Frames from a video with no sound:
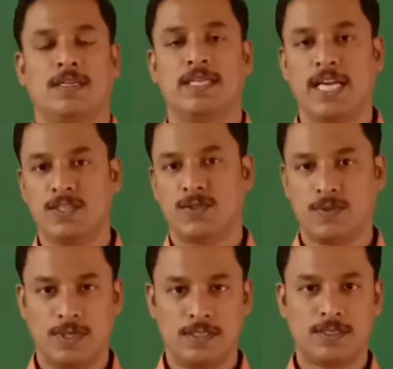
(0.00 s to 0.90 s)
Dear
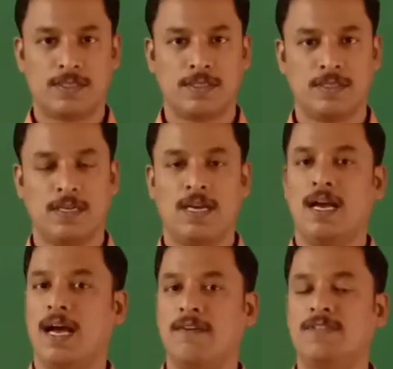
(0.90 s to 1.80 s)
students,
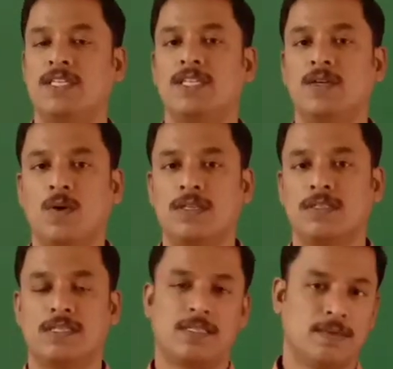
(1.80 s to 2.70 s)
after recalling the
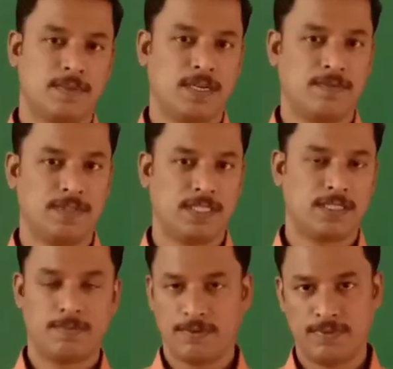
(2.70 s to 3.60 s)
summary of this
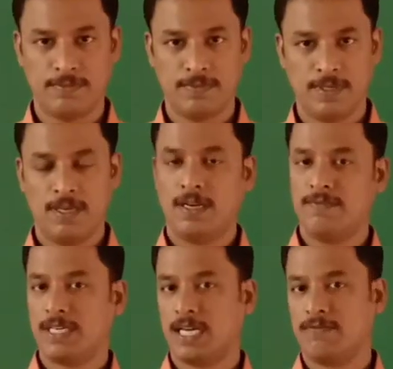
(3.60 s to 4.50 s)
poem, we
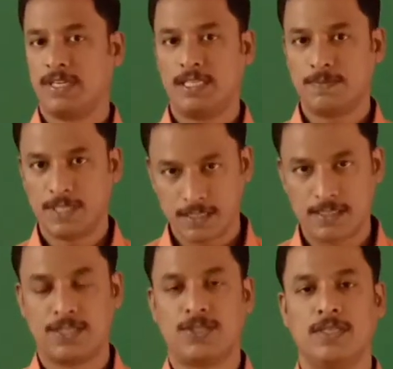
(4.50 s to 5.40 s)
can wind up this
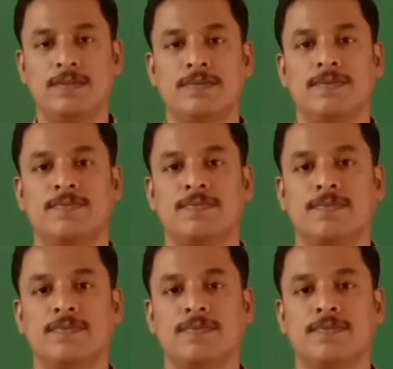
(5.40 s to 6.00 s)
session.